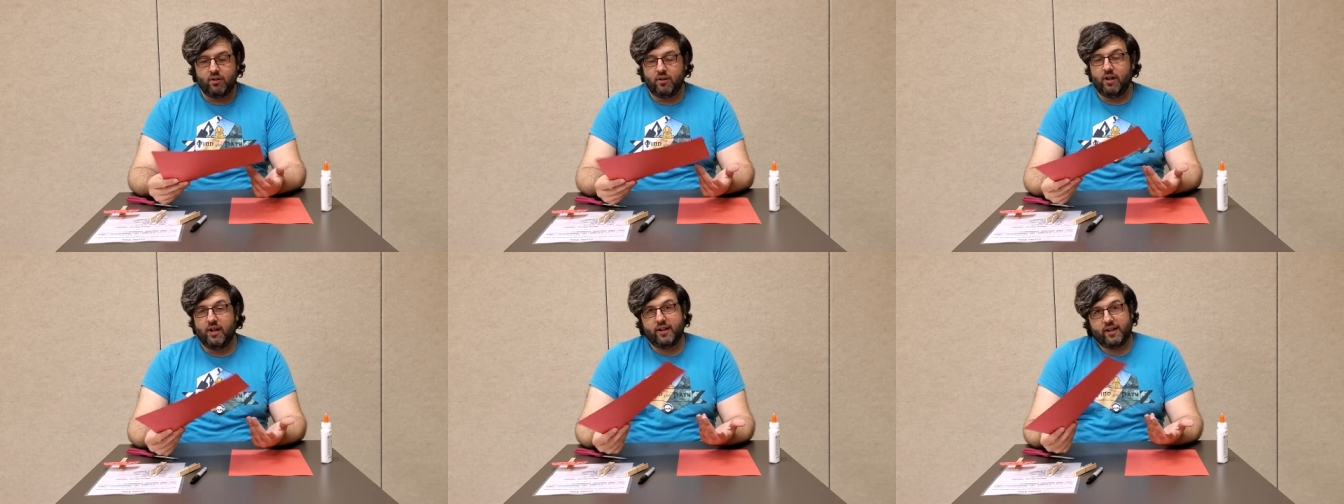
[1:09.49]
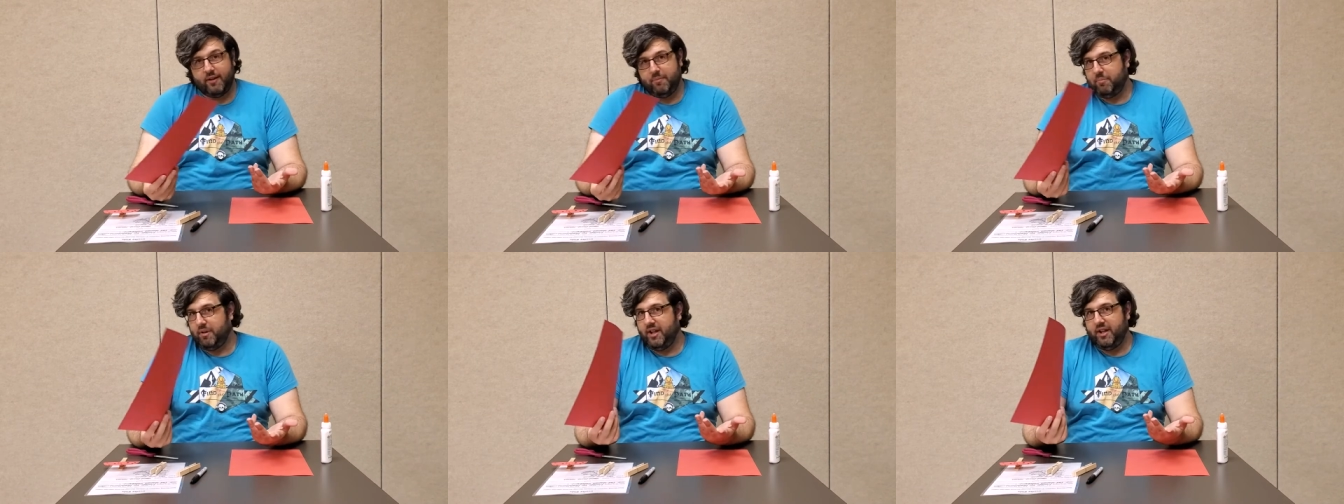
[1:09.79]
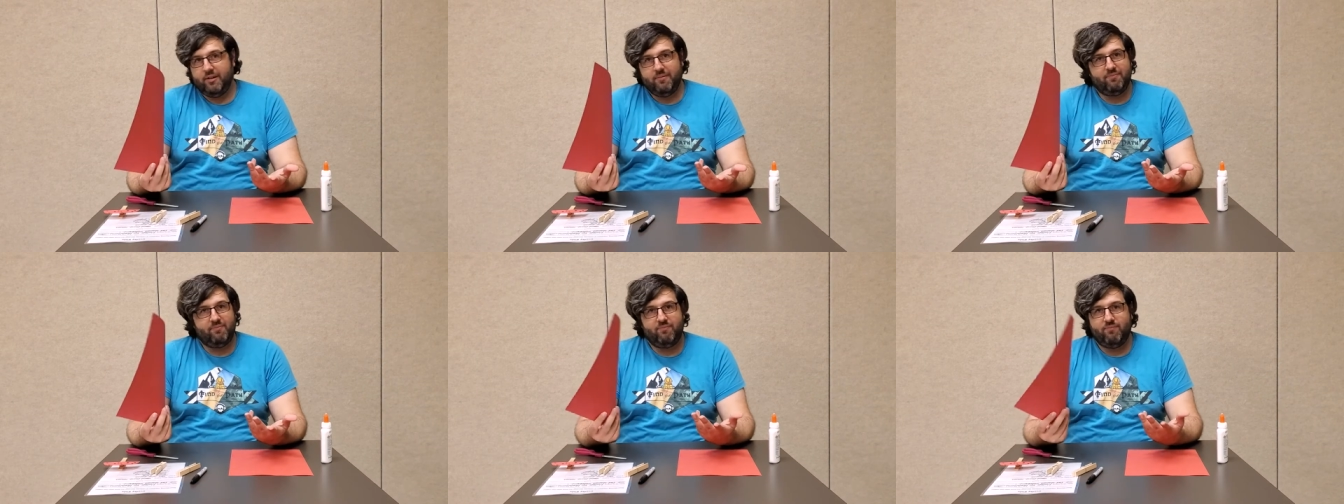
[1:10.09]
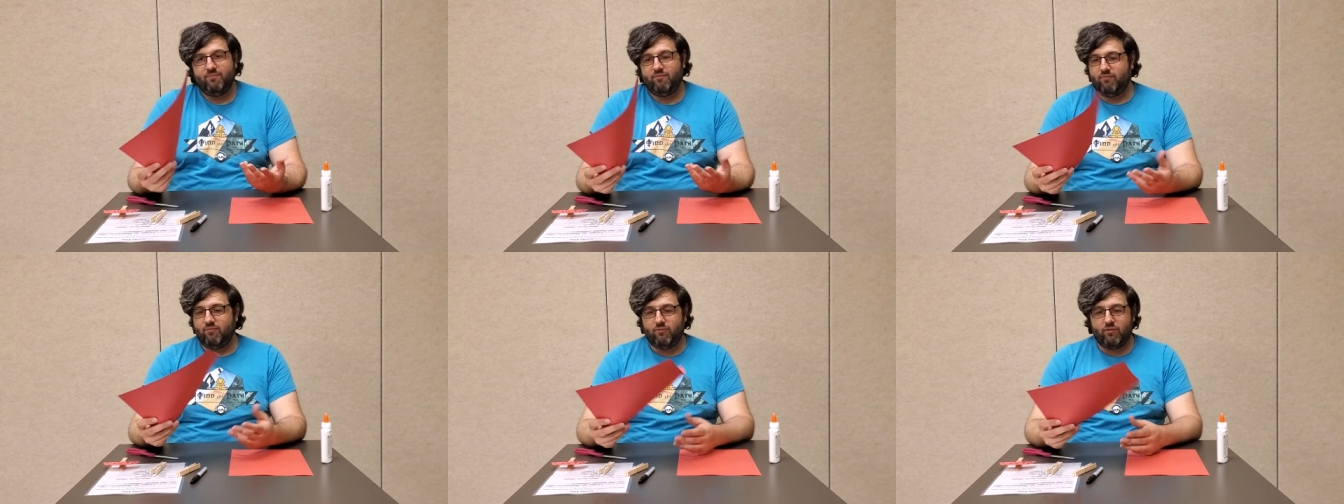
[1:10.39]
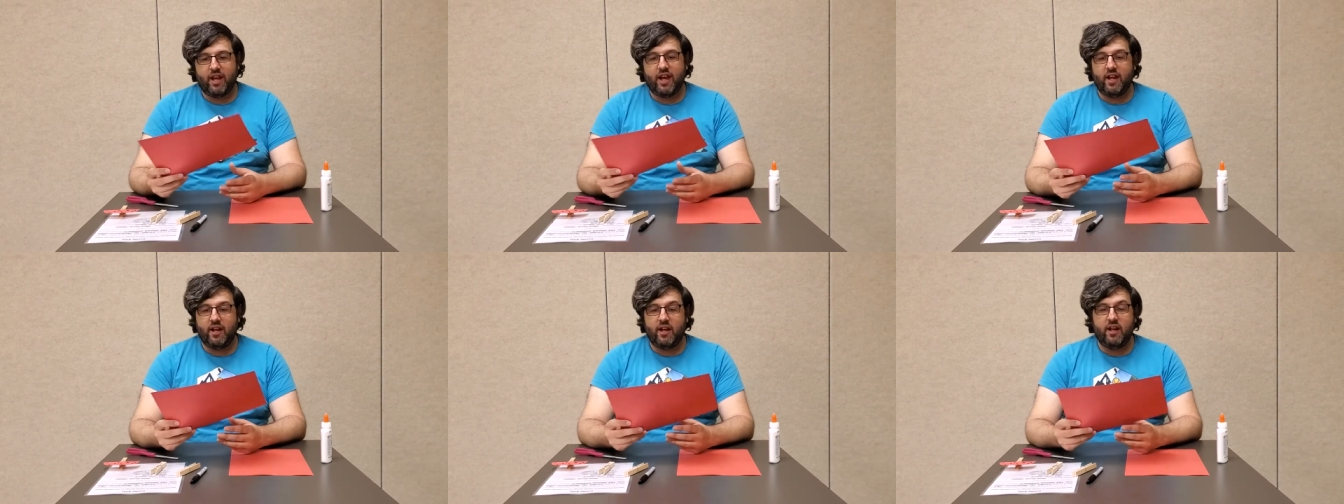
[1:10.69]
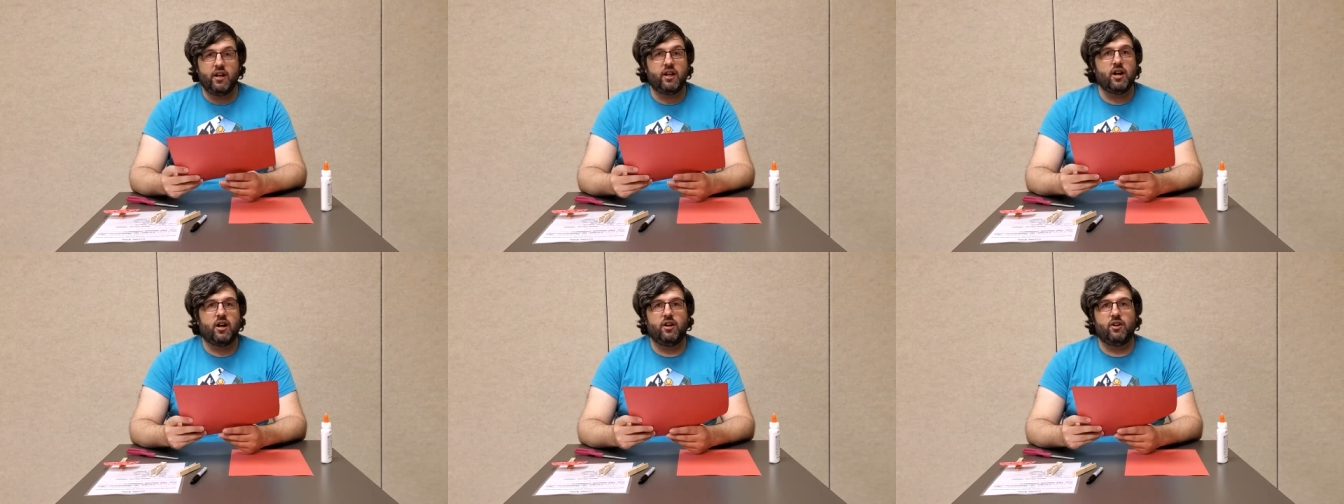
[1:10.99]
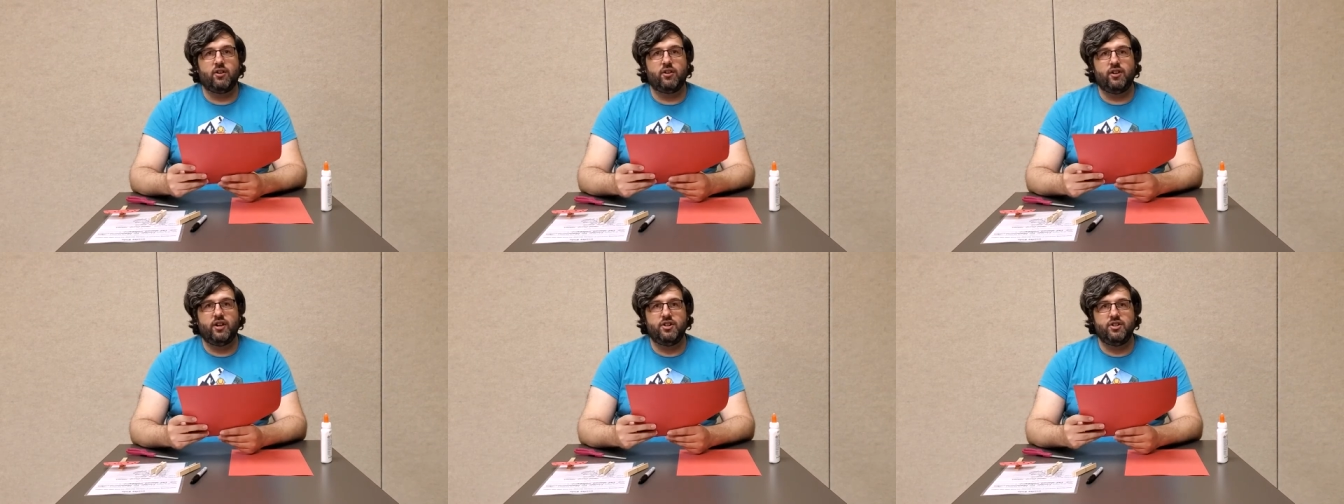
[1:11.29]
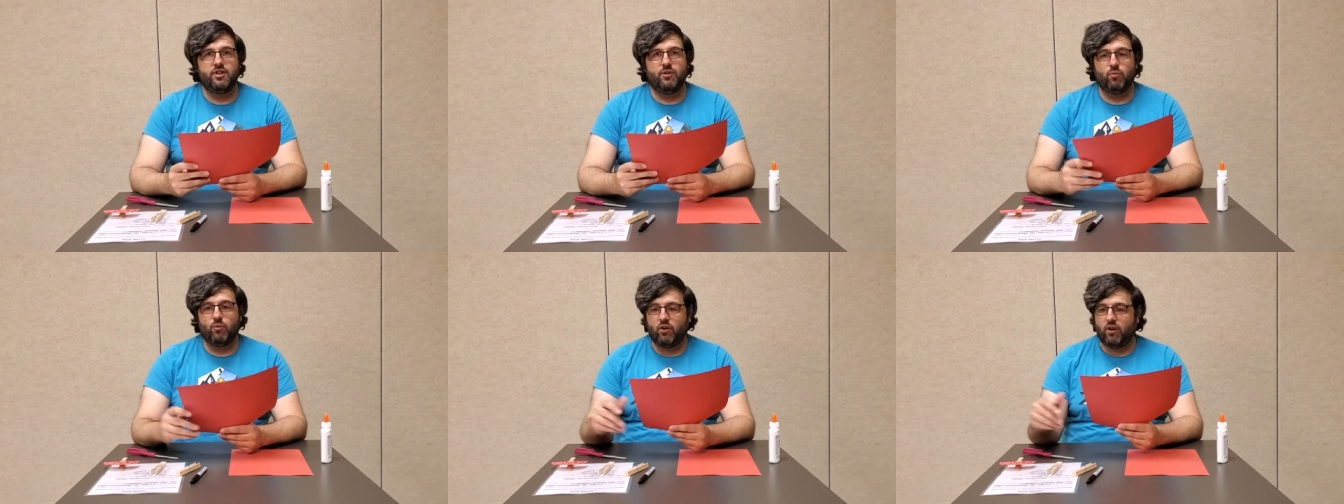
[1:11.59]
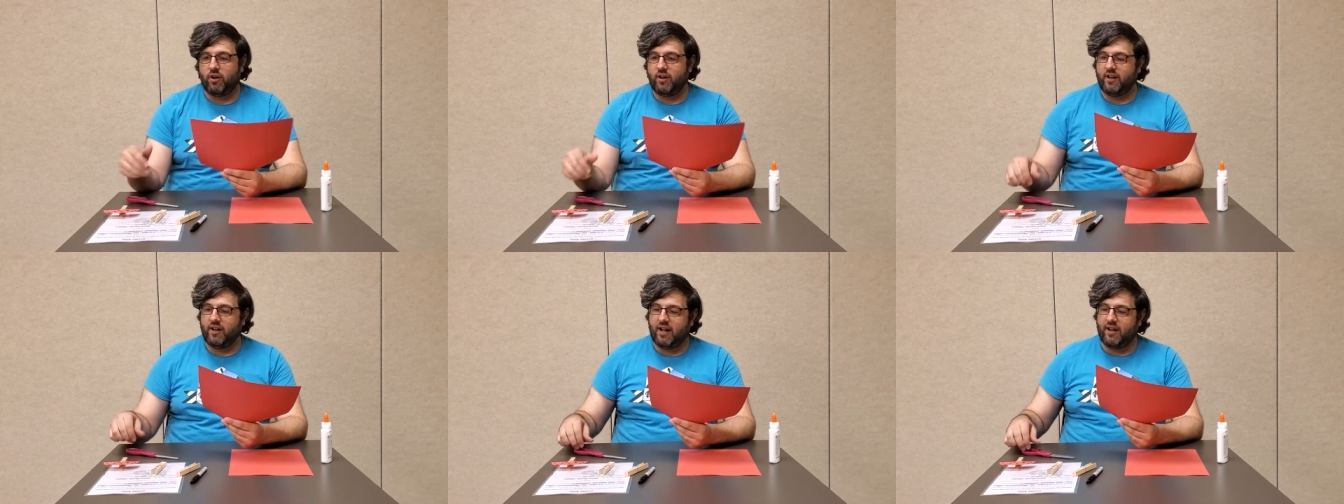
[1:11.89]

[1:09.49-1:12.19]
It can be any color that you want.